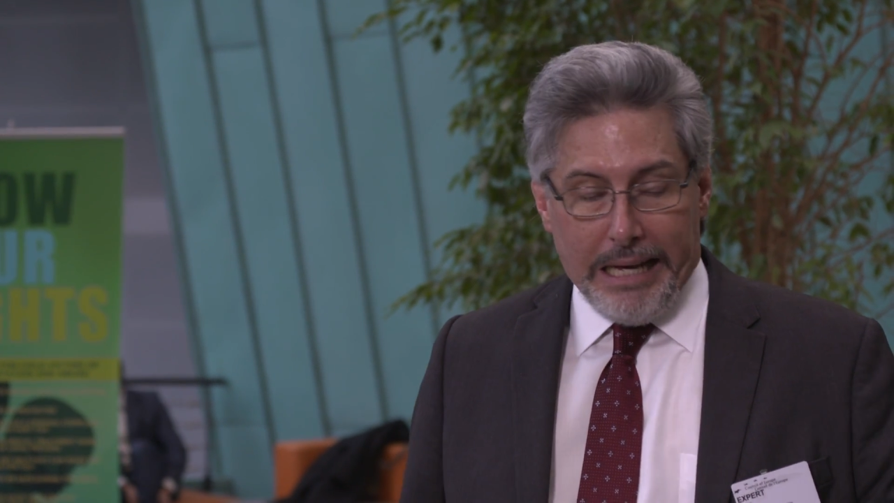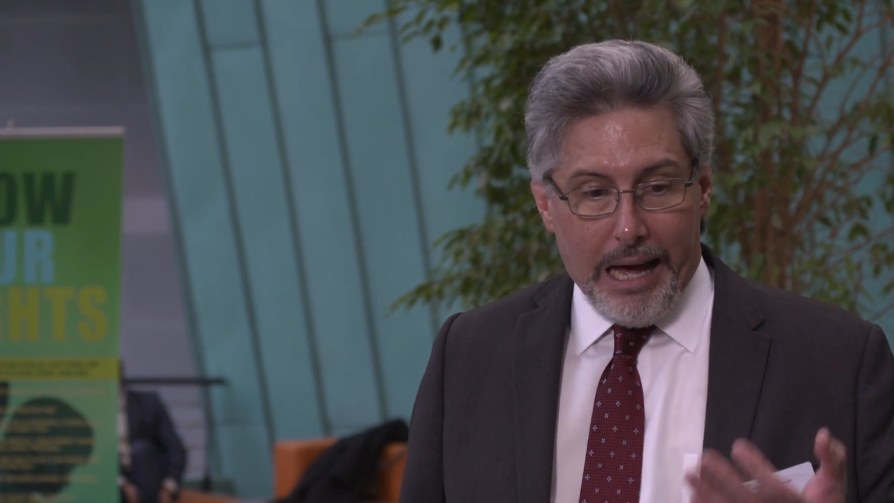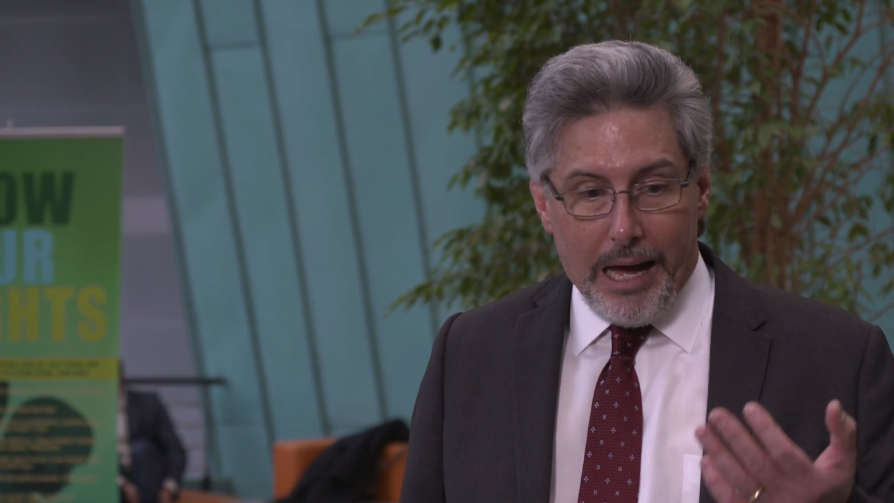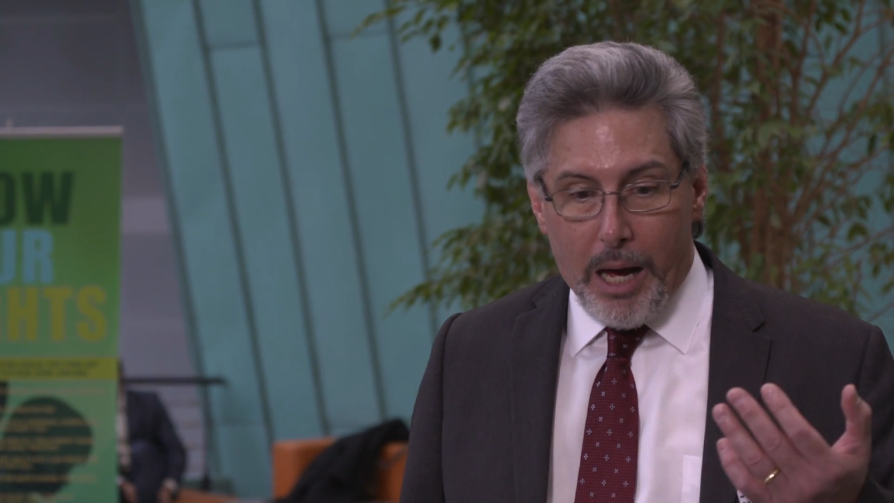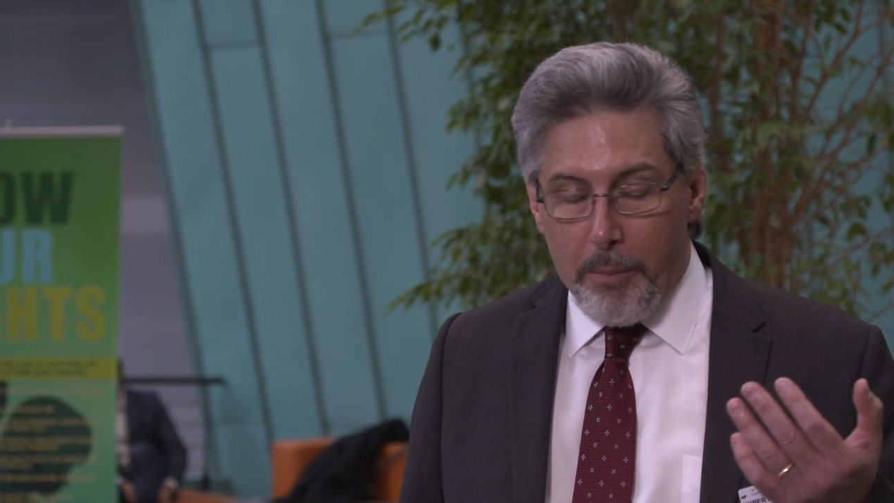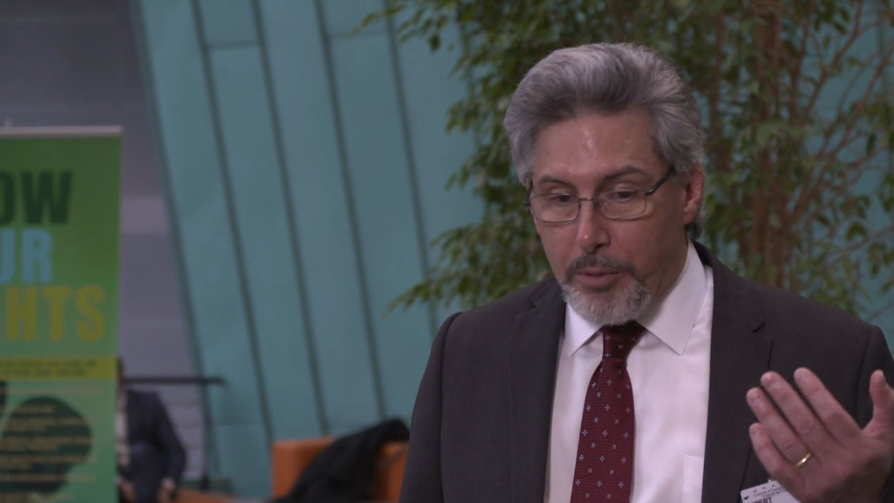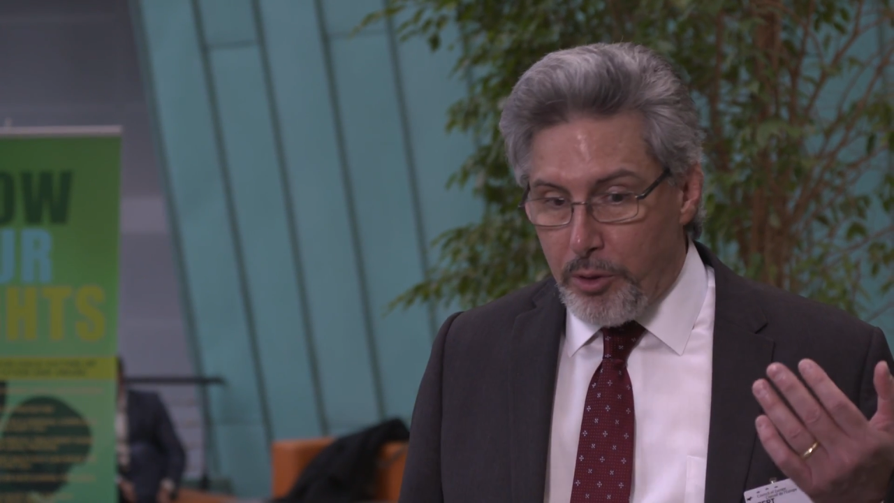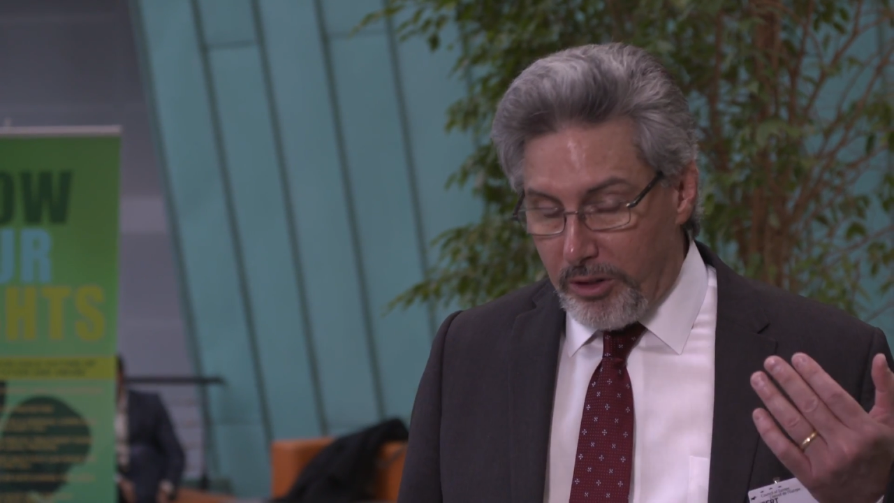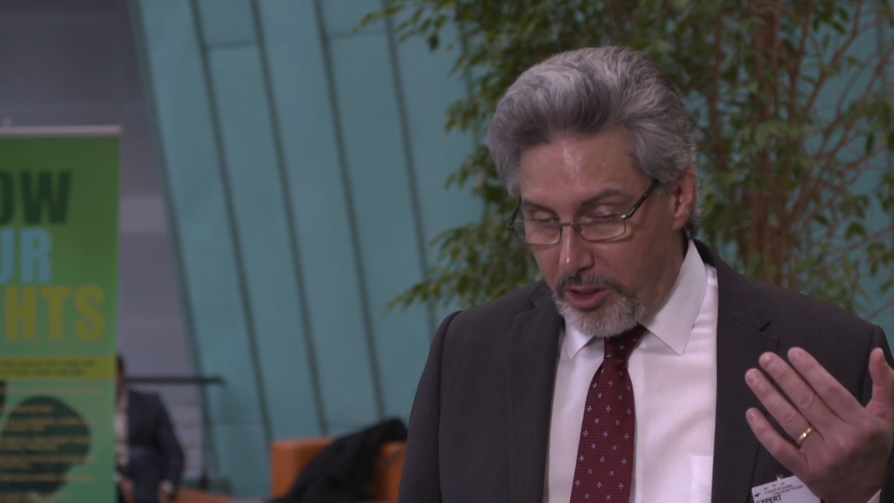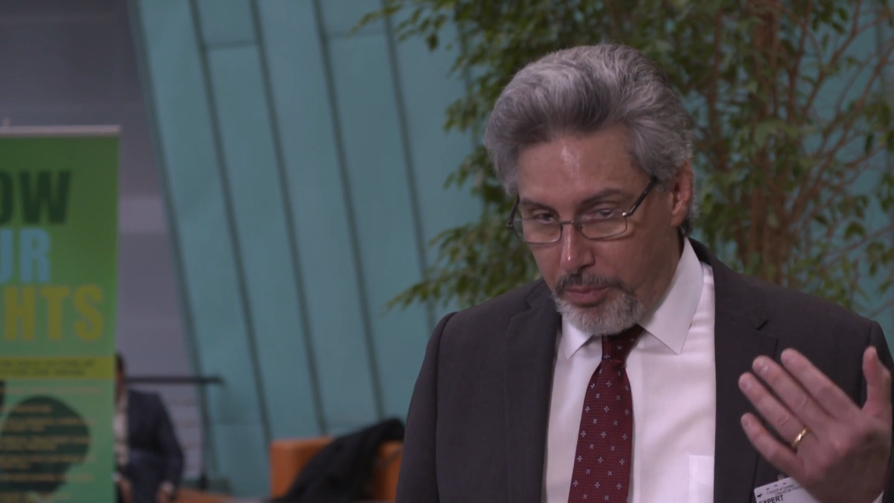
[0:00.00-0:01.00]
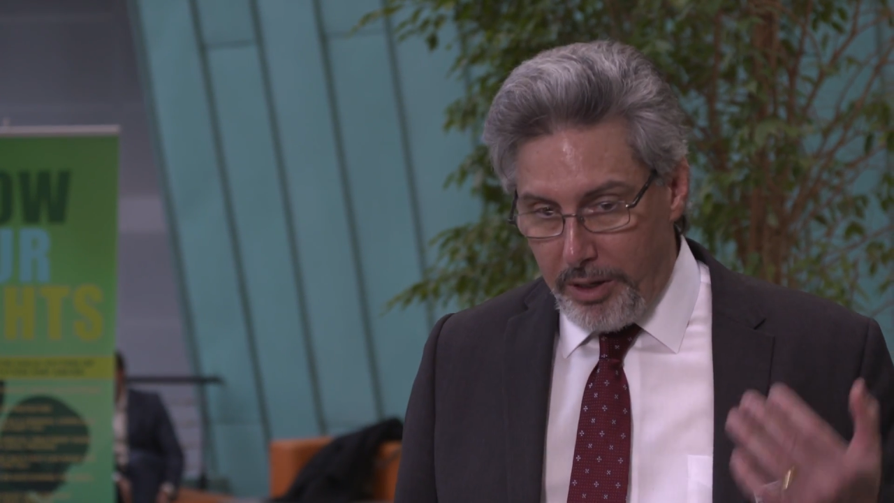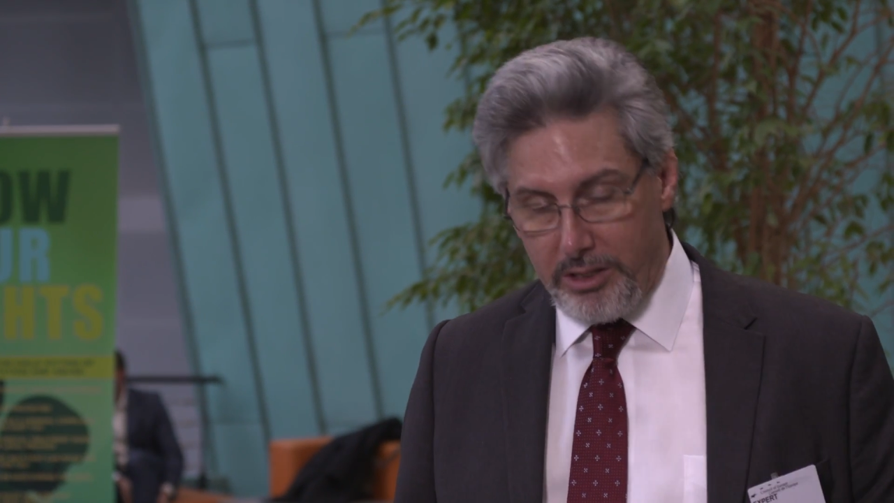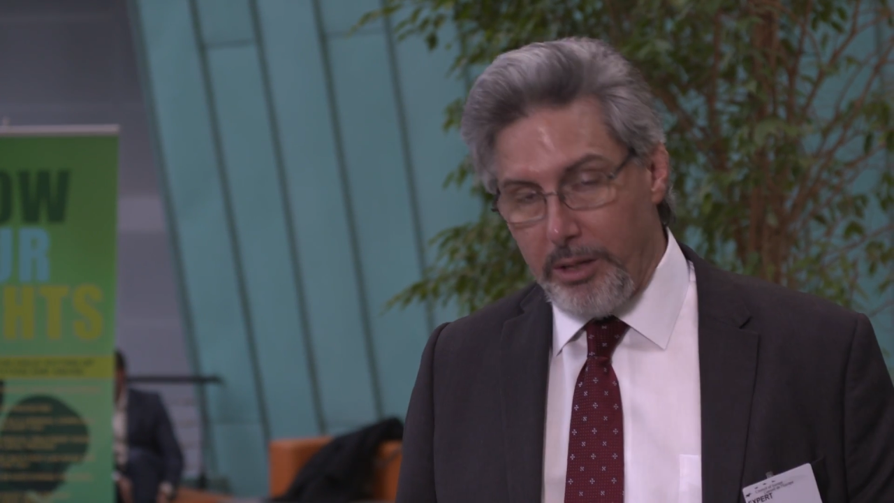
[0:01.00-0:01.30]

to express